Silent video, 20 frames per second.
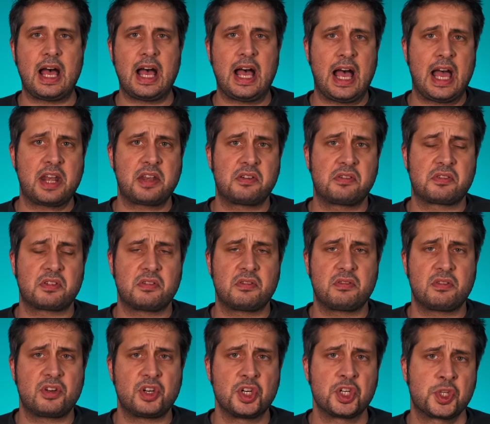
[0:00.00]
And
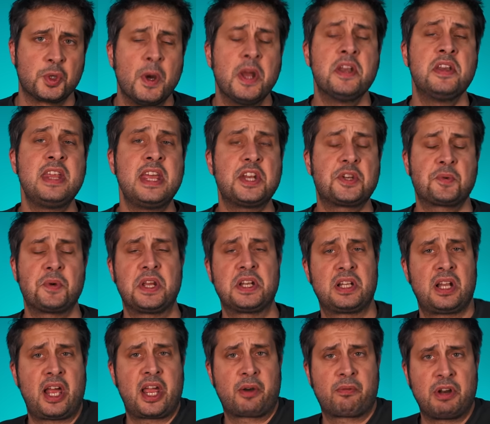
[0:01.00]
to a nitwit
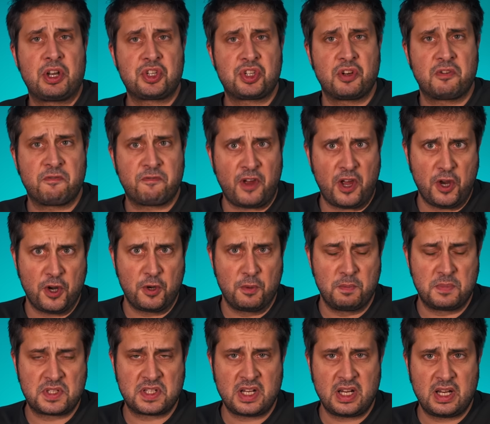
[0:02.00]
like Richard
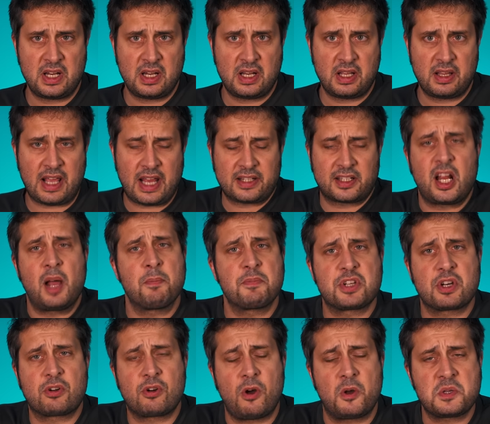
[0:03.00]
Vobes, that comes
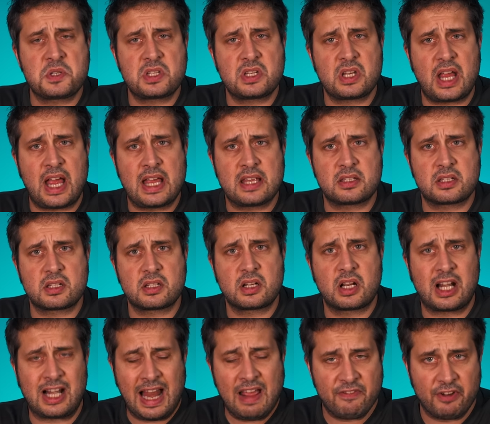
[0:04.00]
across as
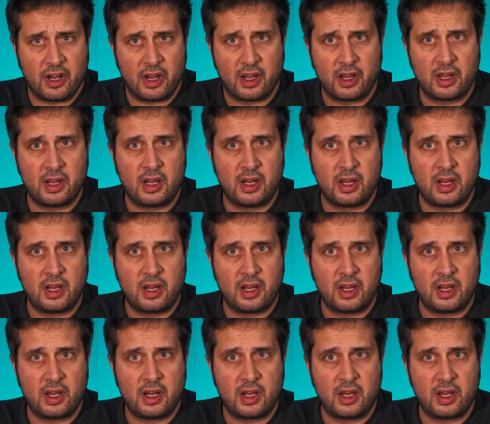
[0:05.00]
clever.